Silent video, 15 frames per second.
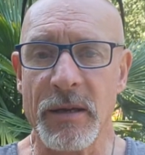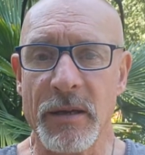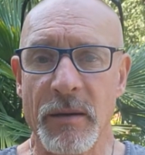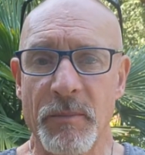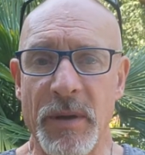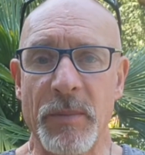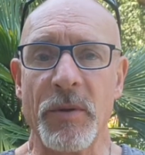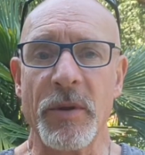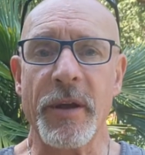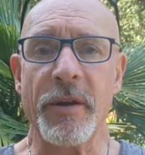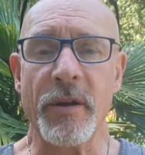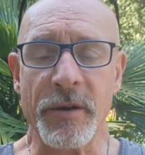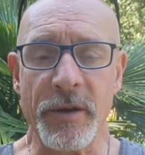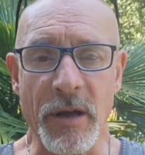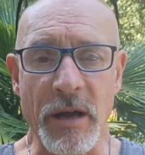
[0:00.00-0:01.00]
people get
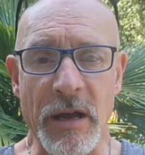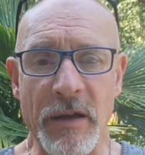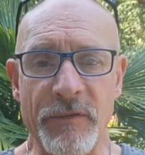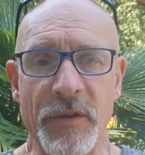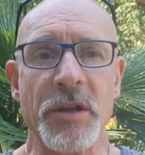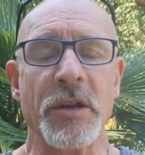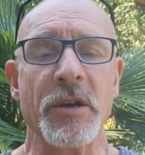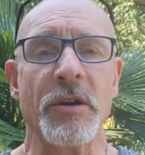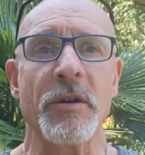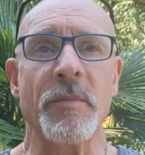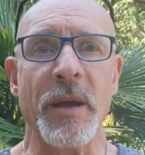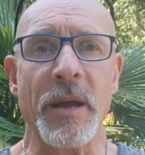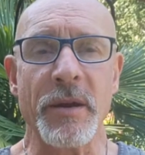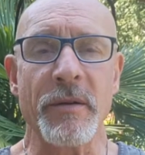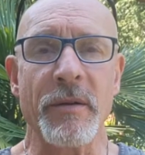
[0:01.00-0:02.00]
on and off. Then you go to
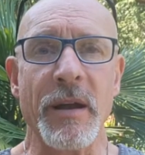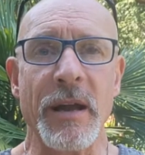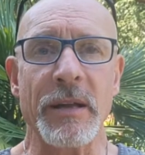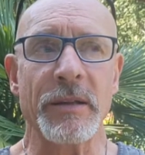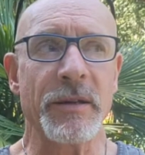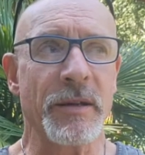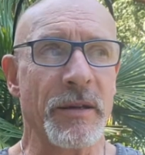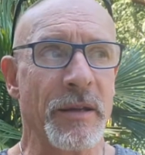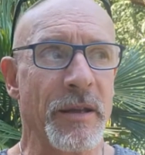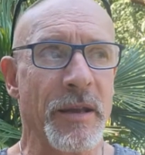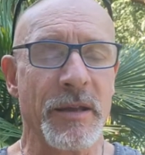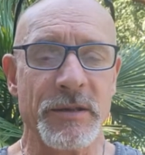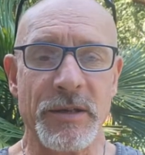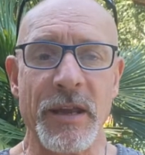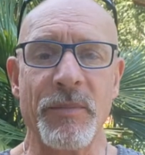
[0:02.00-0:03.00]
Pender Island,
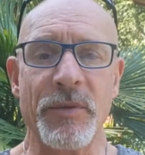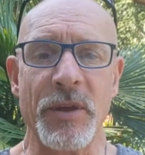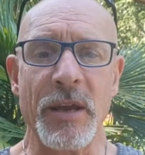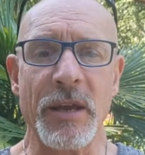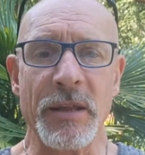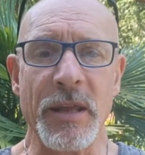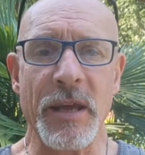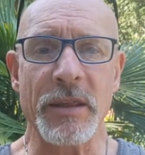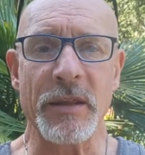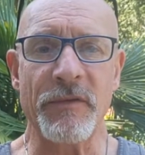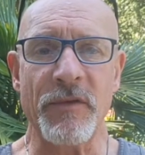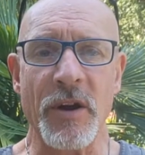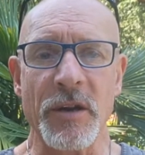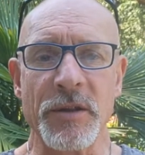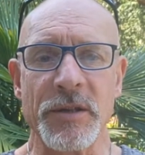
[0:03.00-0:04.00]
same thing. And then the
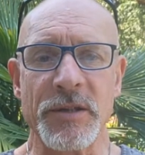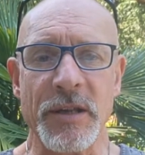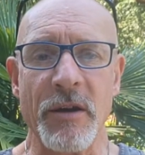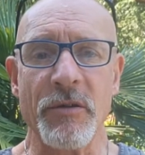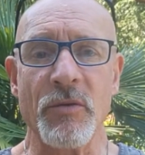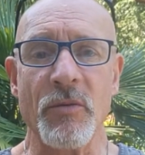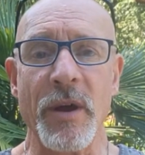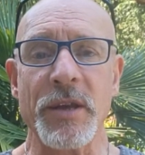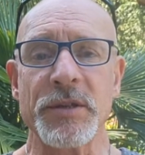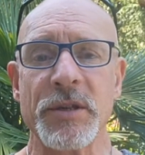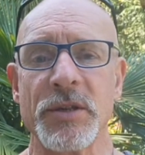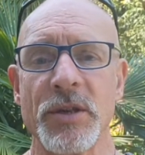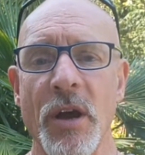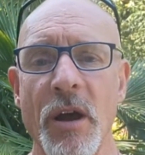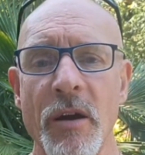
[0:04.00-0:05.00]
farthest southwest
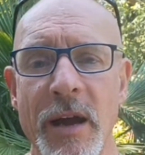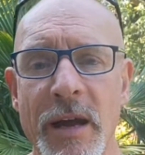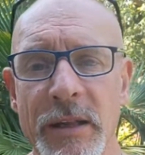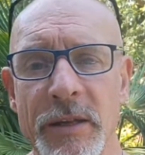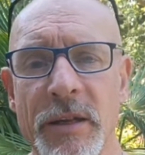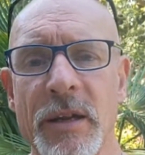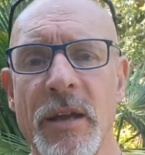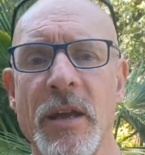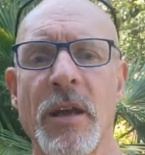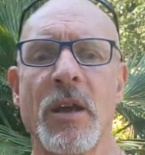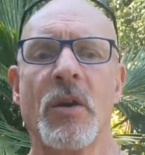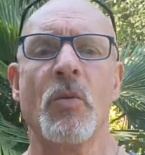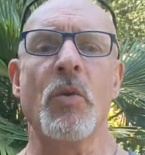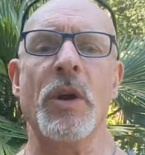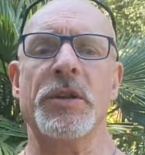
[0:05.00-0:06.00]
is our island,
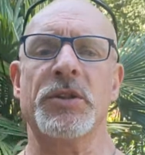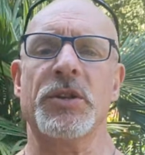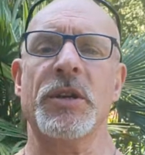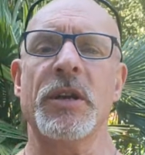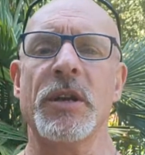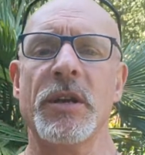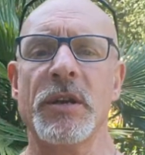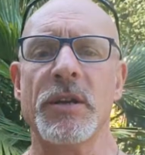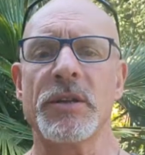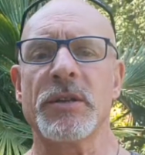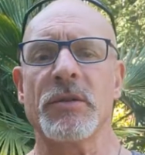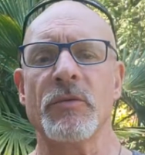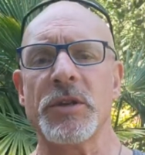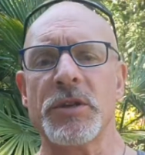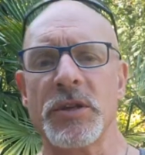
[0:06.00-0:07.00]
which
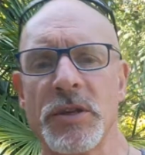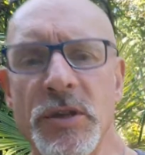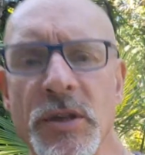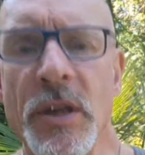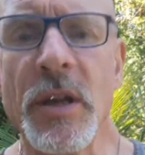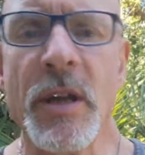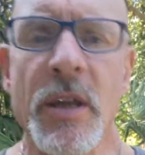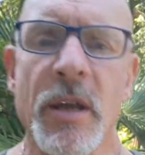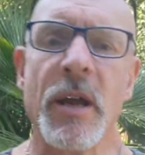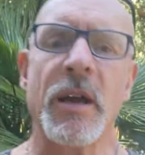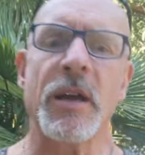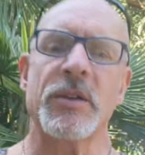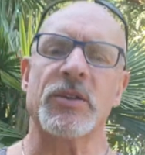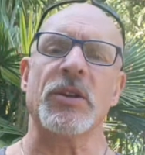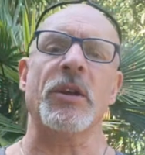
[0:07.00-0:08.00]
is
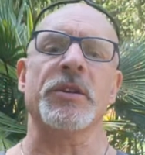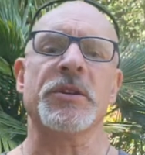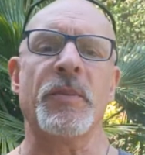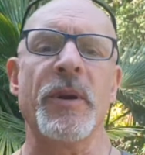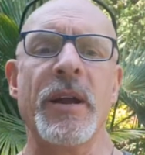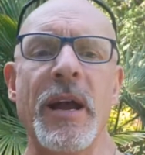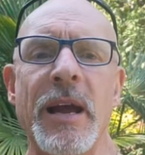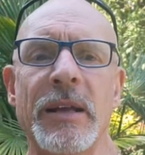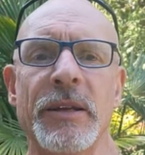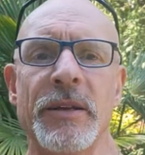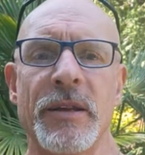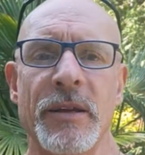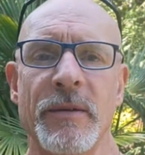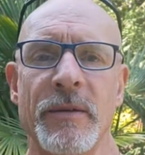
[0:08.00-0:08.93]
Salt Spring Island.